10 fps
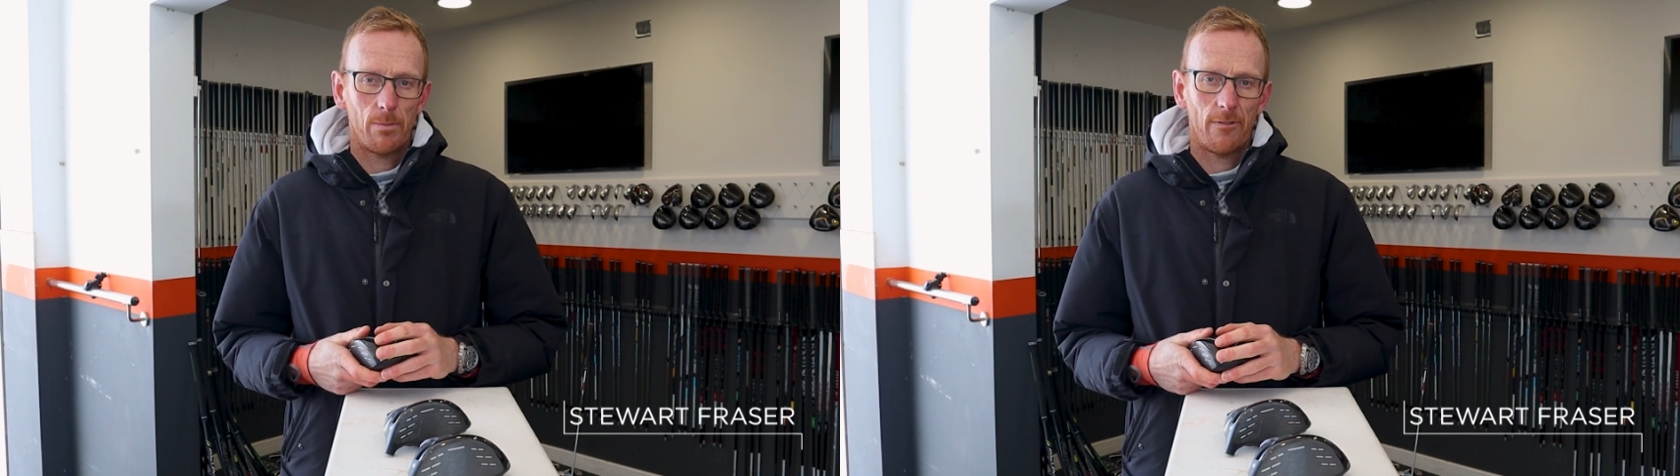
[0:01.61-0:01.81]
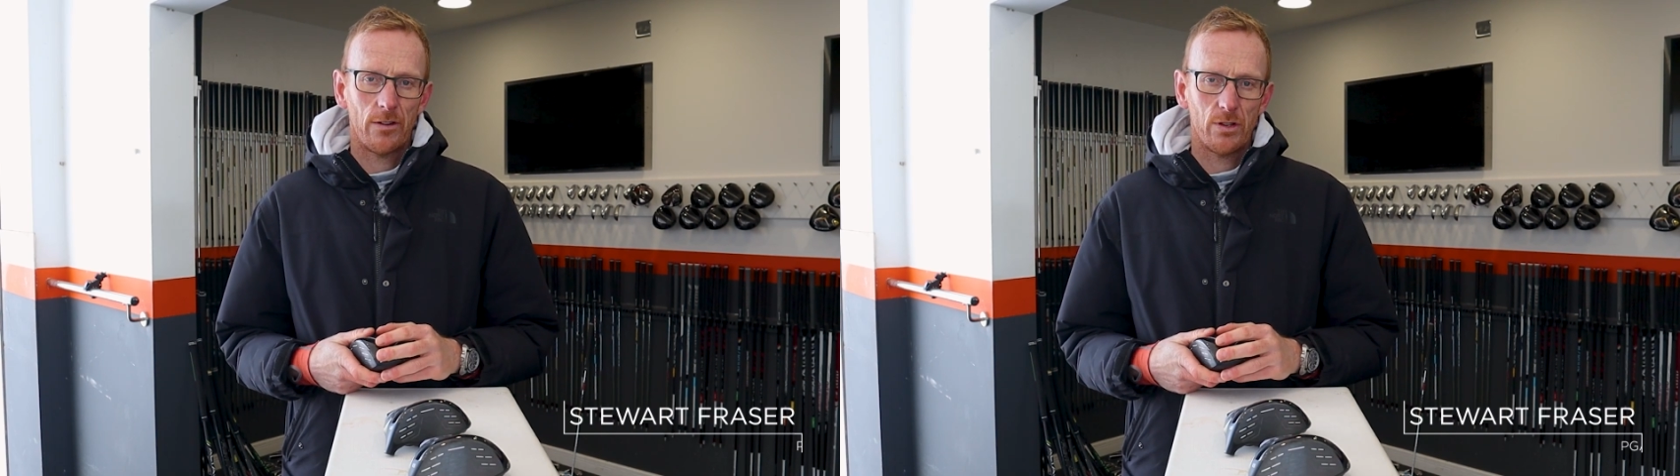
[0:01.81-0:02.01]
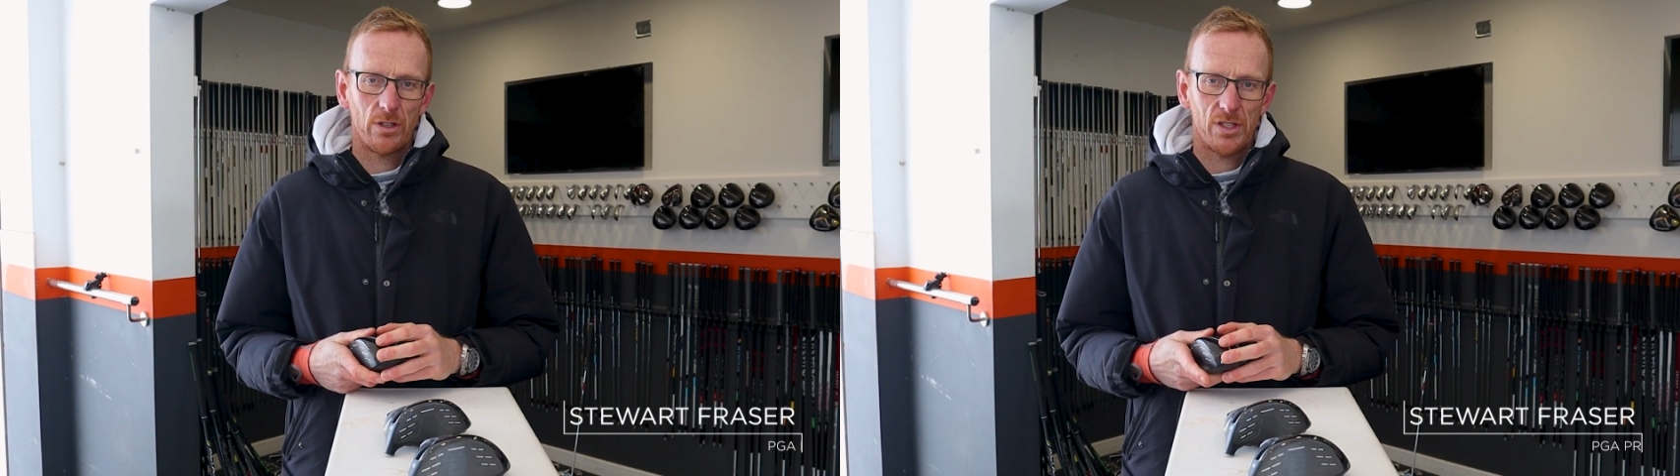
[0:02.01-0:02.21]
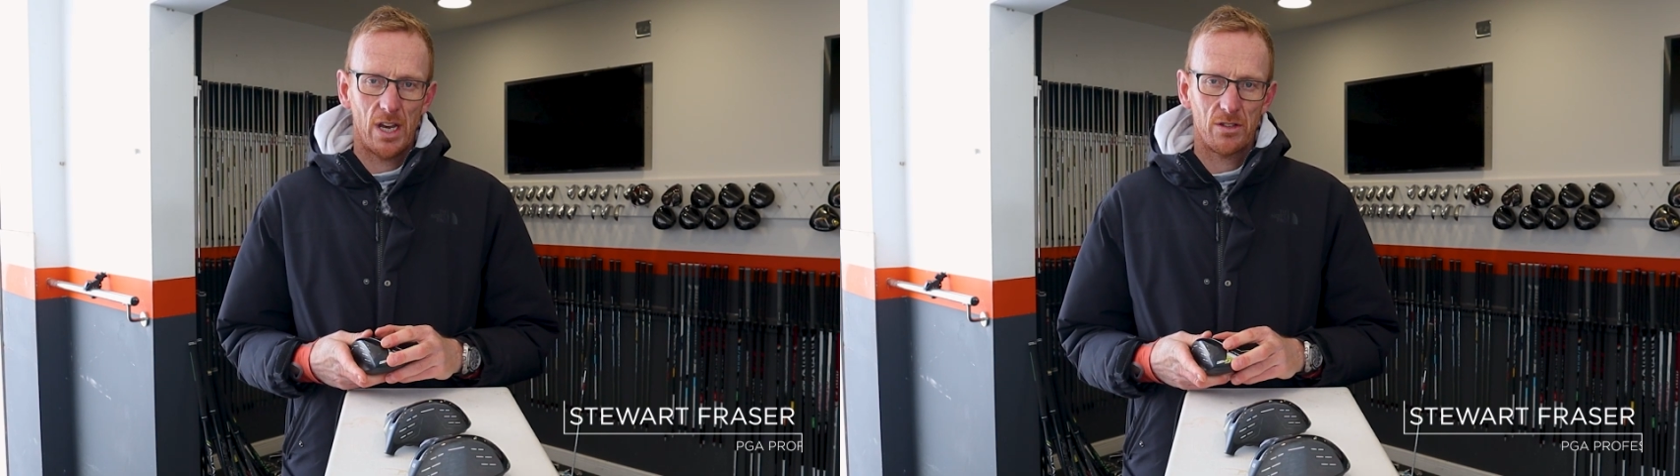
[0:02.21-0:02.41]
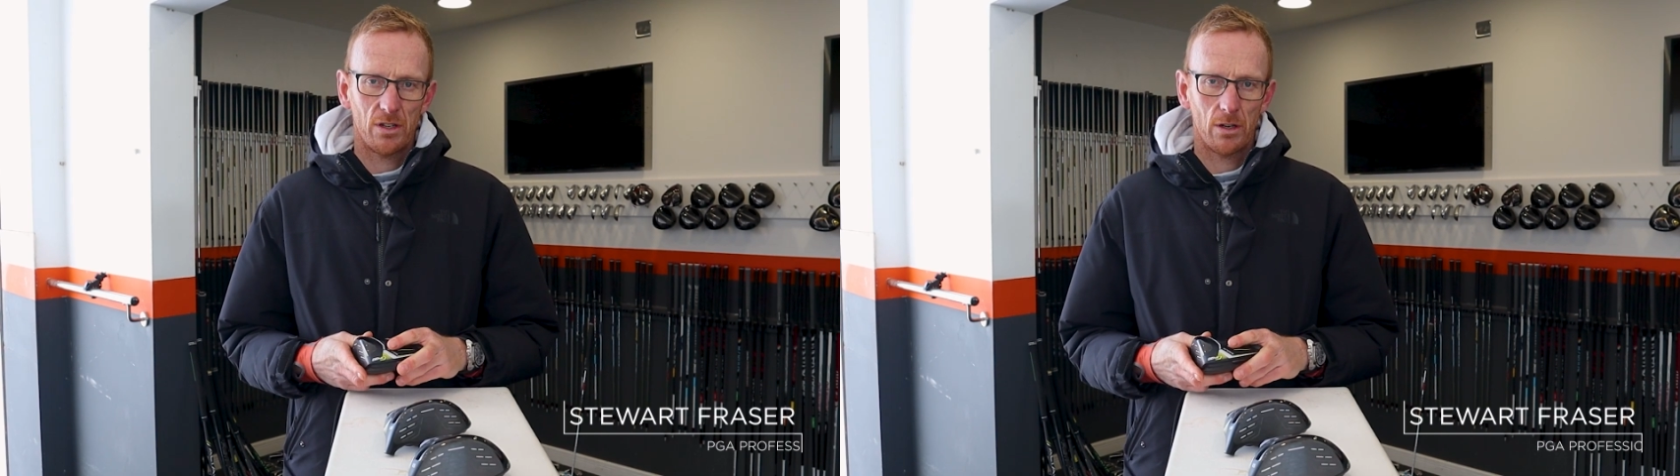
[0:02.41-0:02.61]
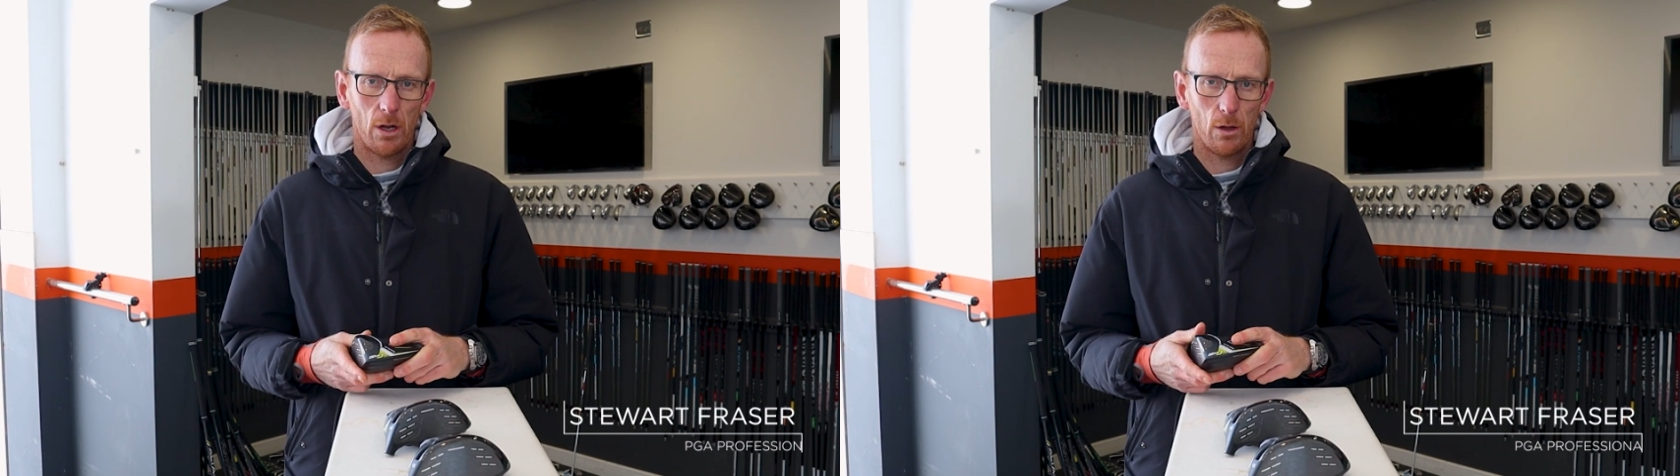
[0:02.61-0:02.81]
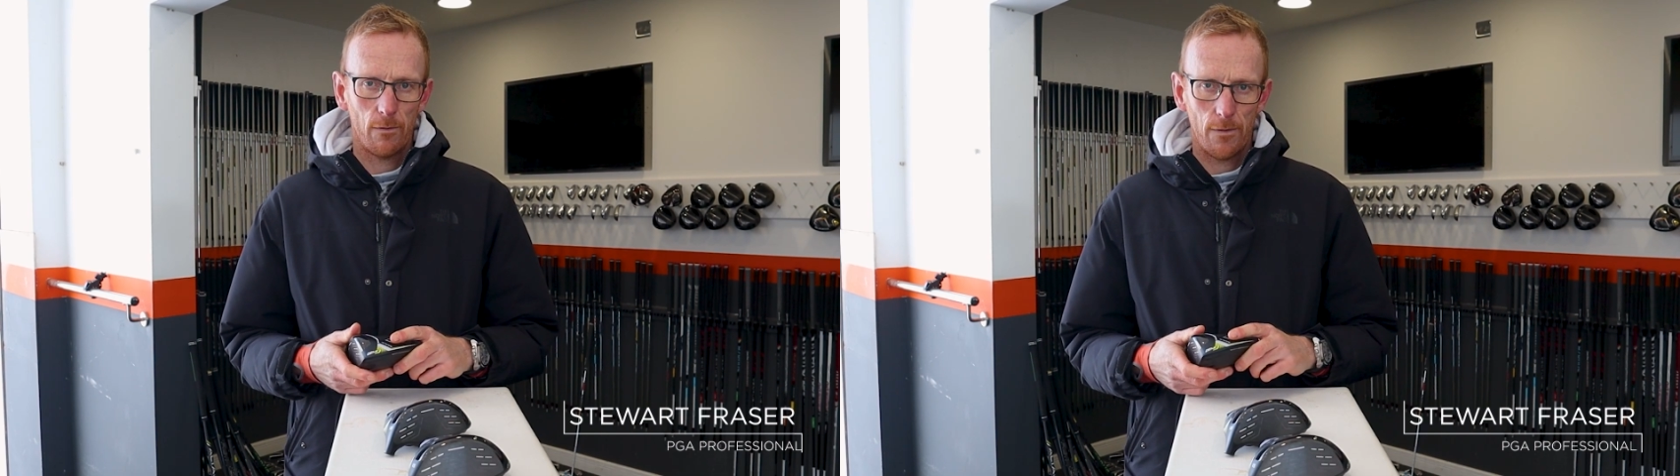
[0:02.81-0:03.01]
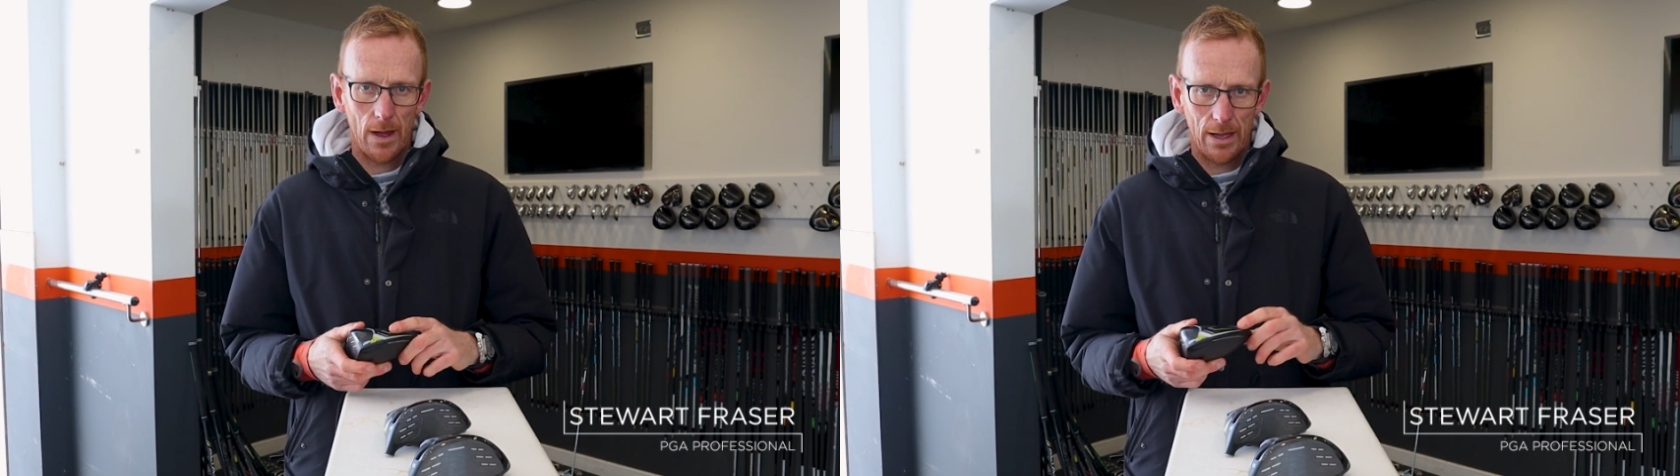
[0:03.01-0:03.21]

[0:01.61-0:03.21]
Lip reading: Professional at Sneinton Golf,